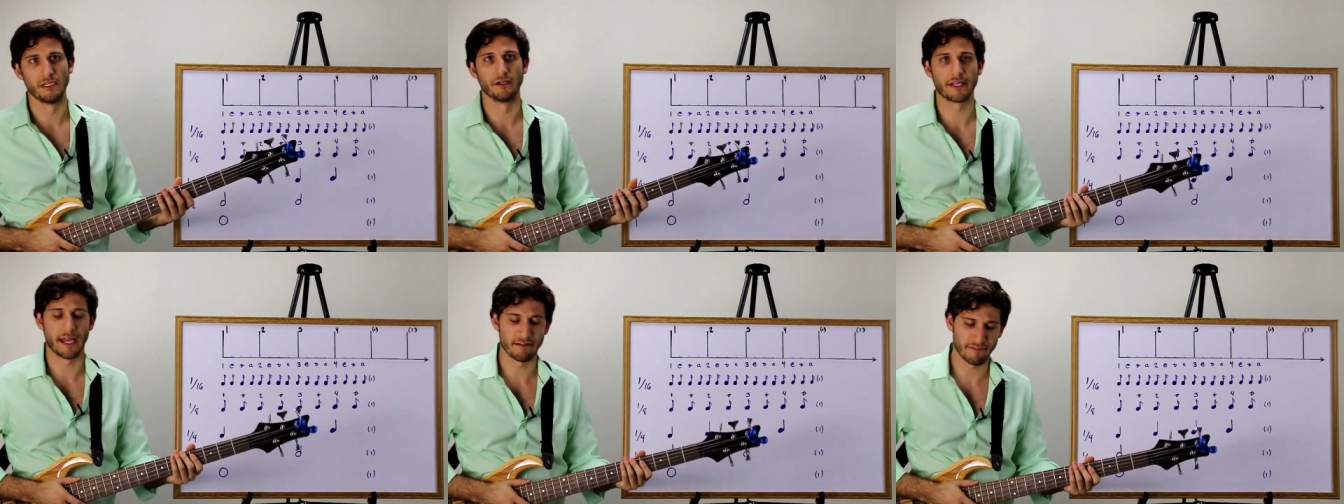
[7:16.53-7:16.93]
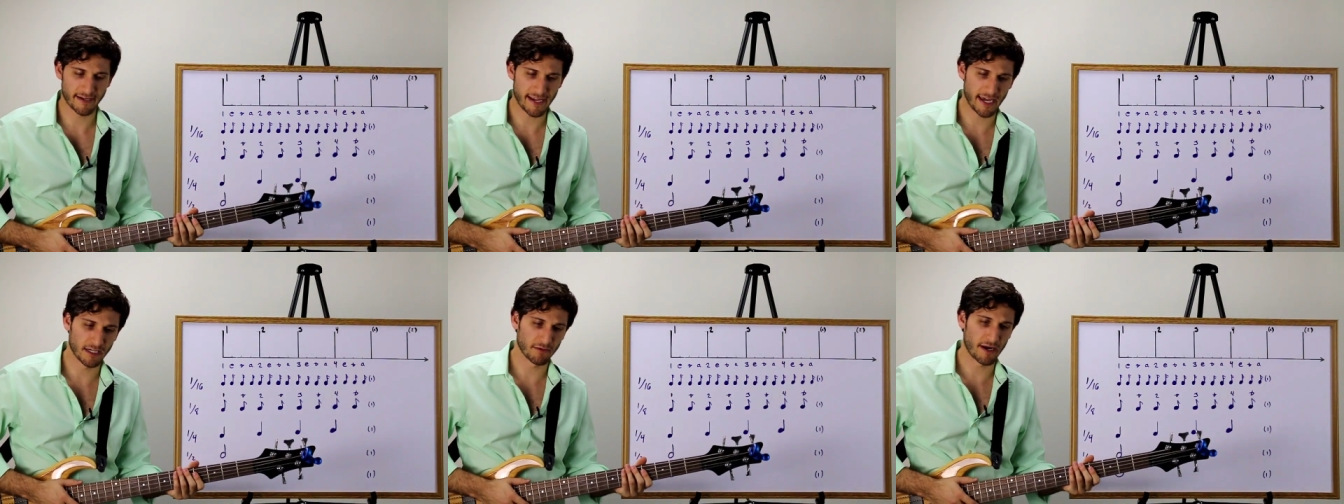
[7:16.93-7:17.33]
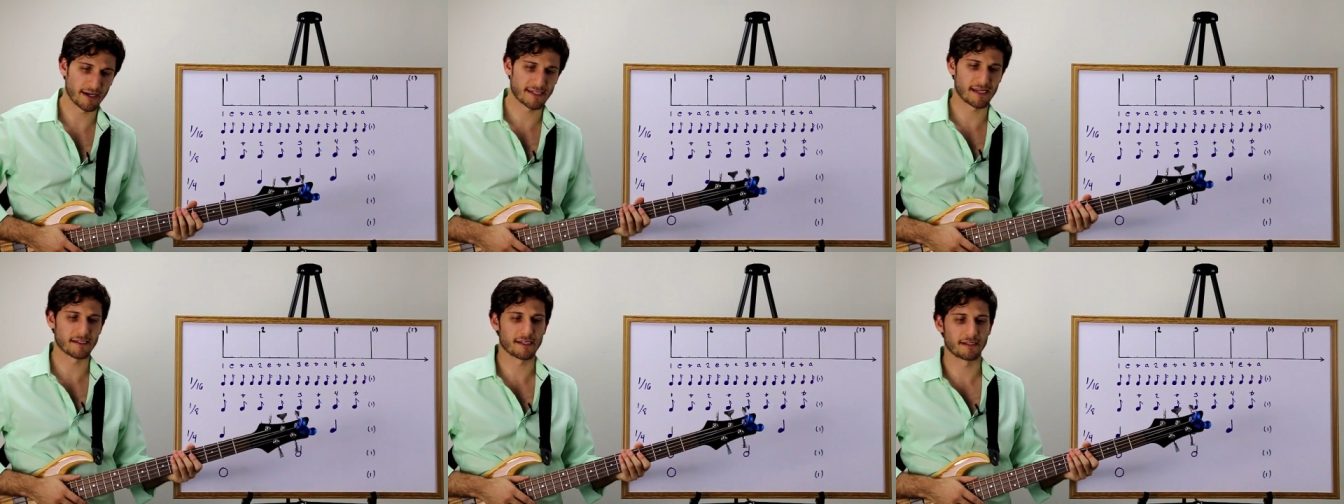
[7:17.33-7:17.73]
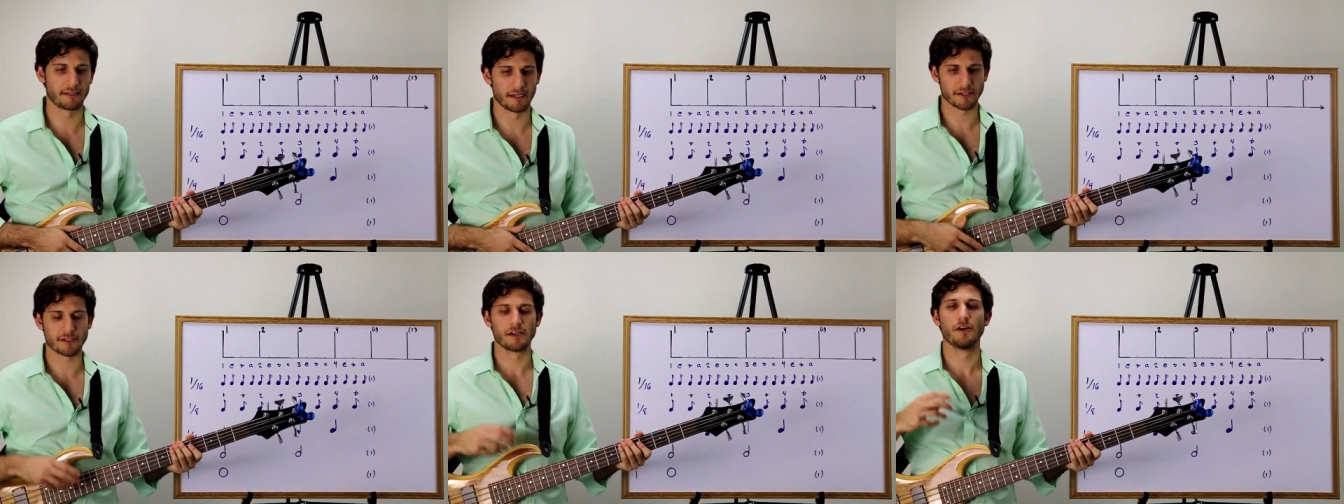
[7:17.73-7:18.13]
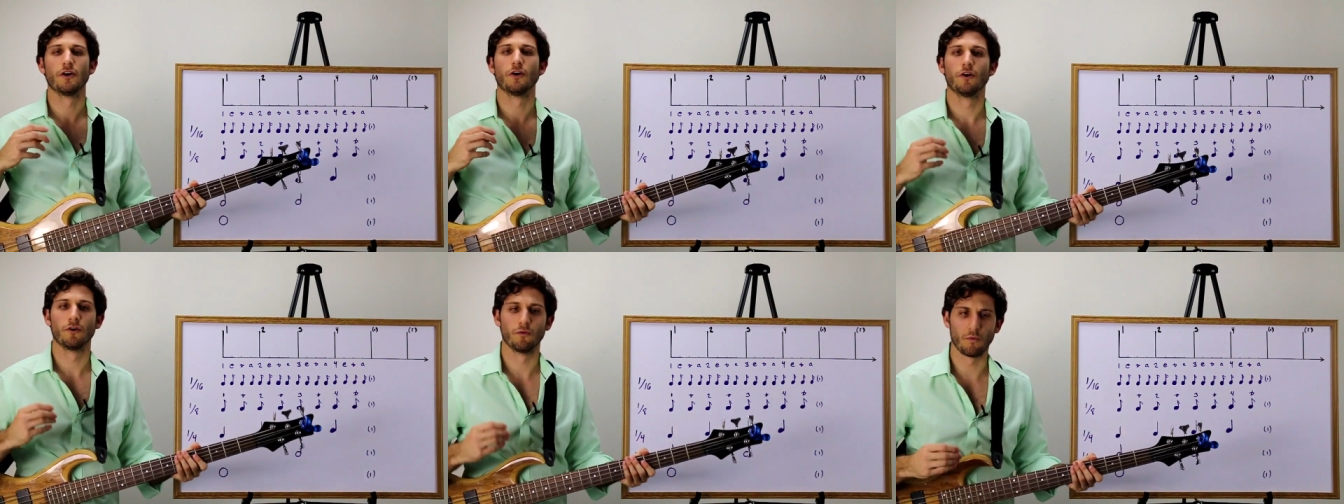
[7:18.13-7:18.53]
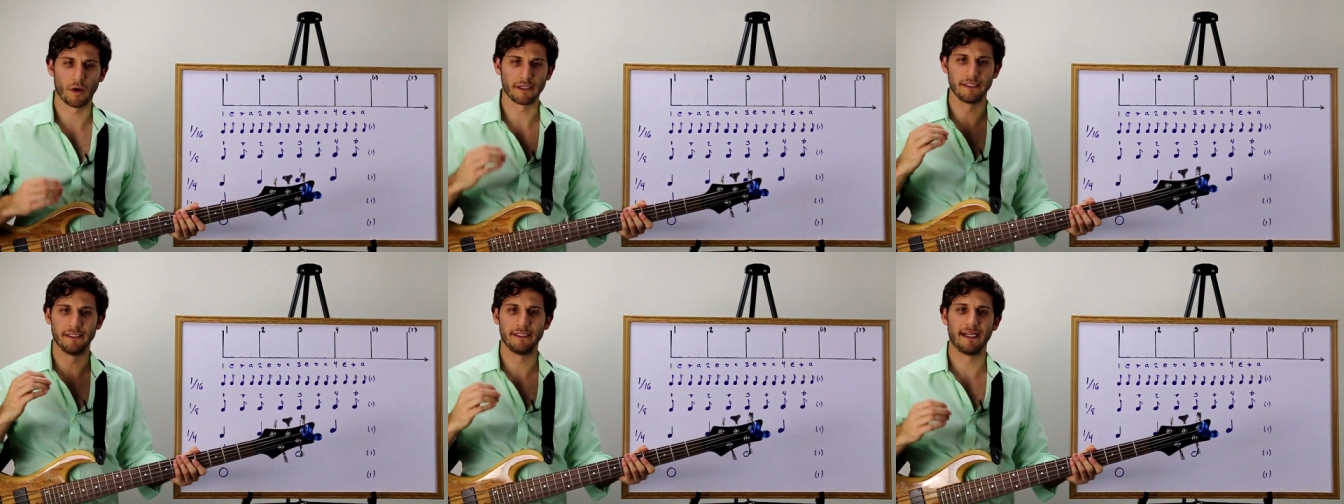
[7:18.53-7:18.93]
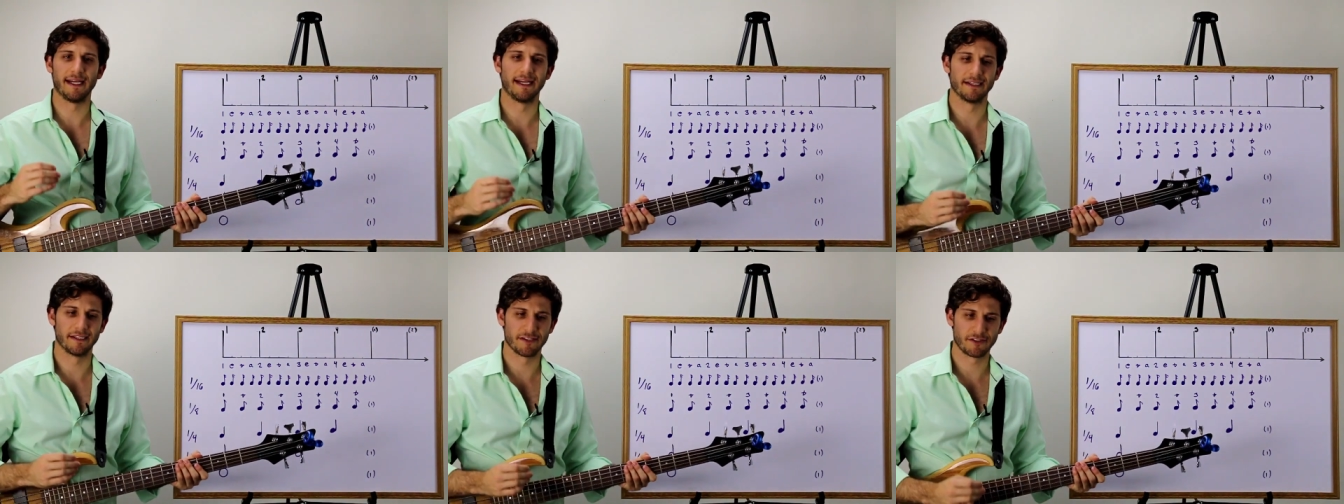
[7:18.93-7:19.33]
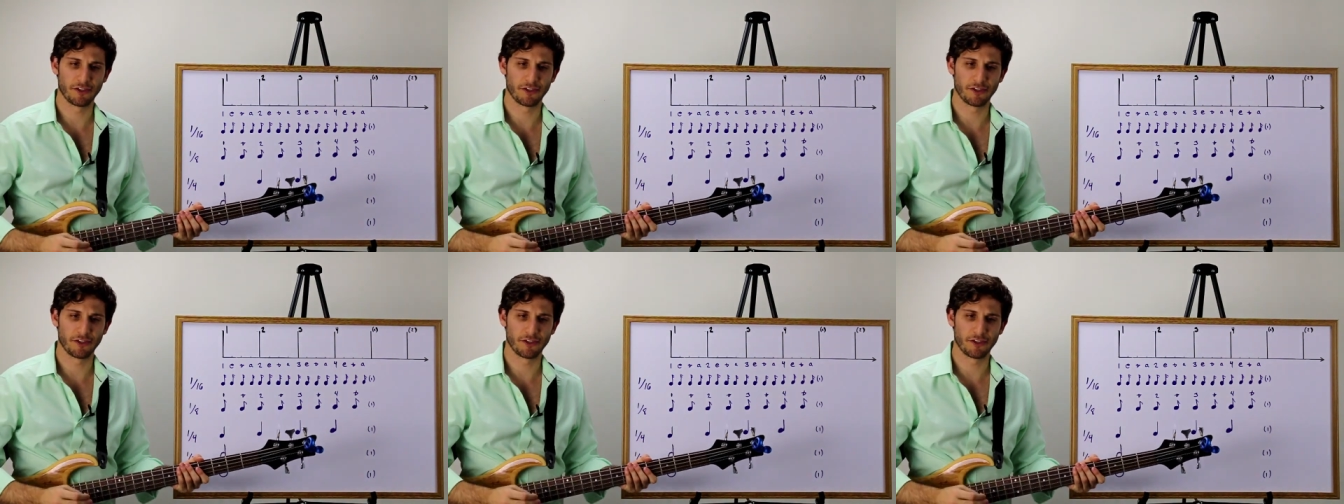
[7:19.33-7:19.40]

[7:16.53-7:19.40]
Okay, if I count it right, it sounds like this. 1 e and a,